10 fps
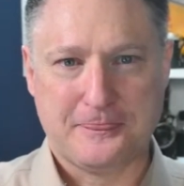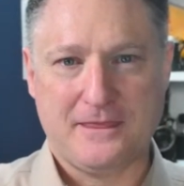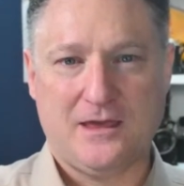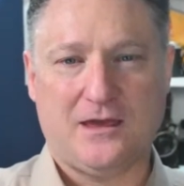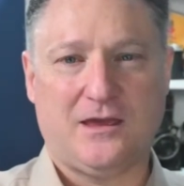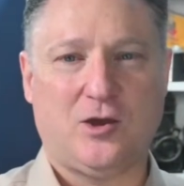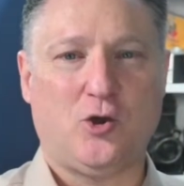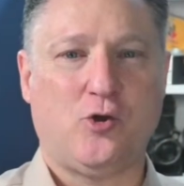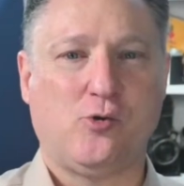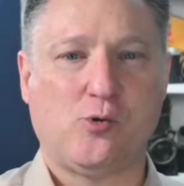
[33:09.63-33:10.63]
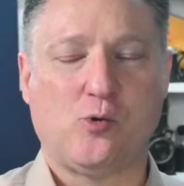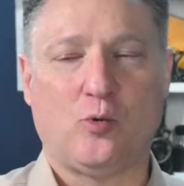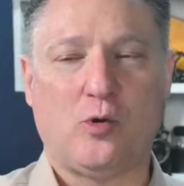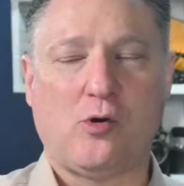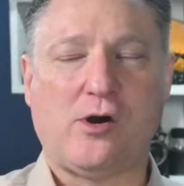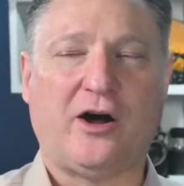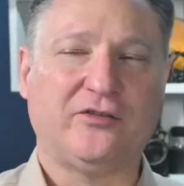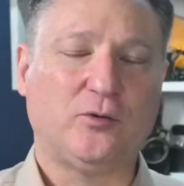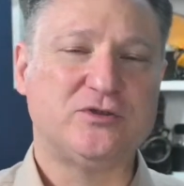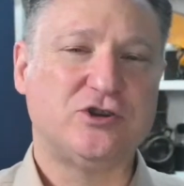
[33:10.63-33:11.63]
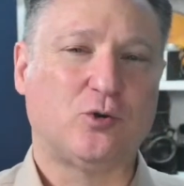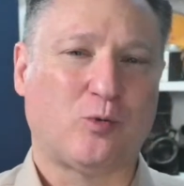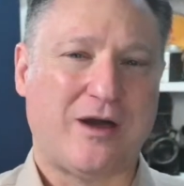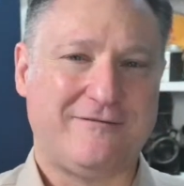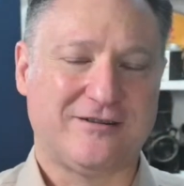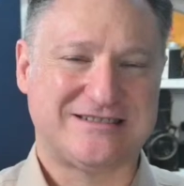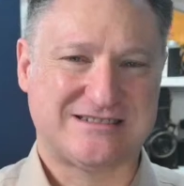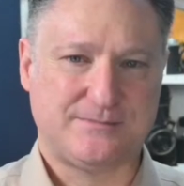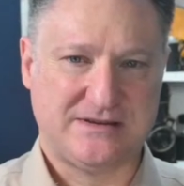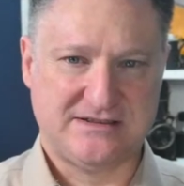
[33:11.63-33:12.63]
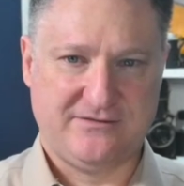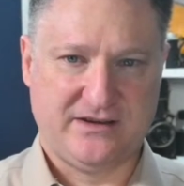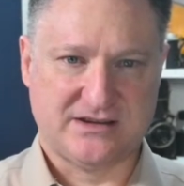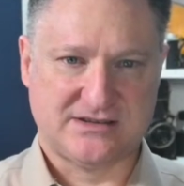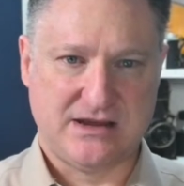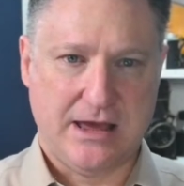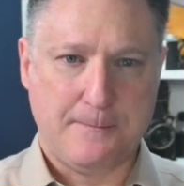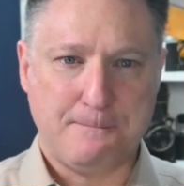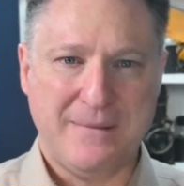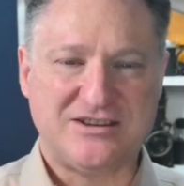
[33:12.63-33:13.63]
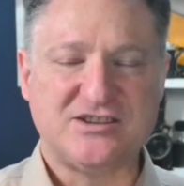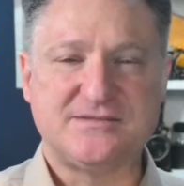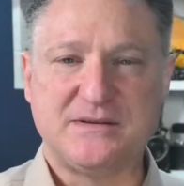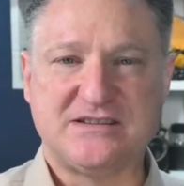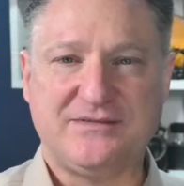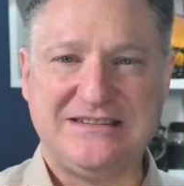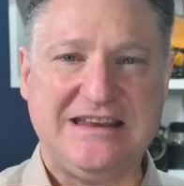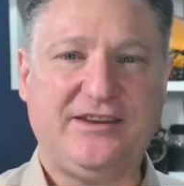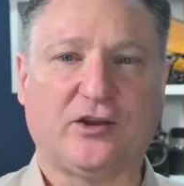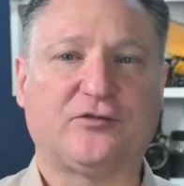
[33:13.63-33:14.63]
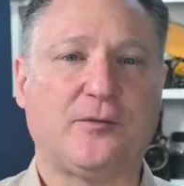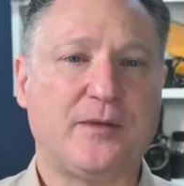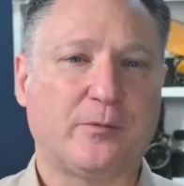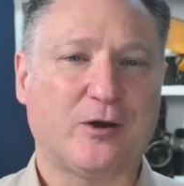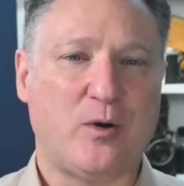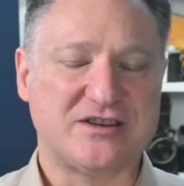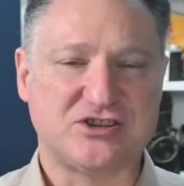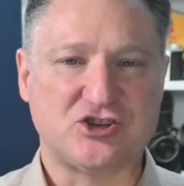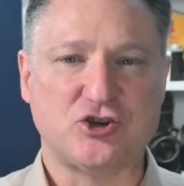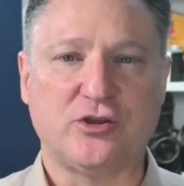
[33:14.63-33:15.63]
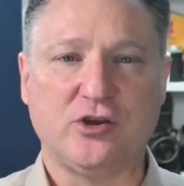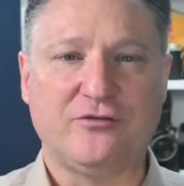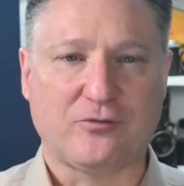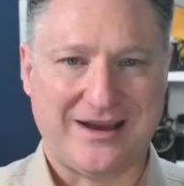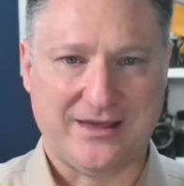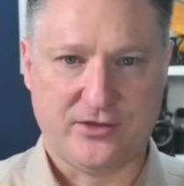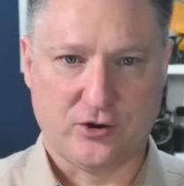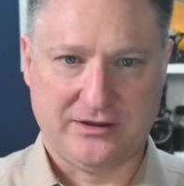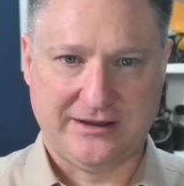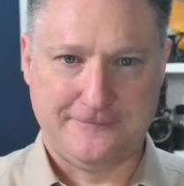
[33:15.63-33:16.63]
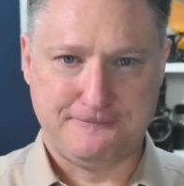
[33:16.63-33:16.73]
I also want you to reference specifics. Mention specific details from the request to show that you've read it thoroughly.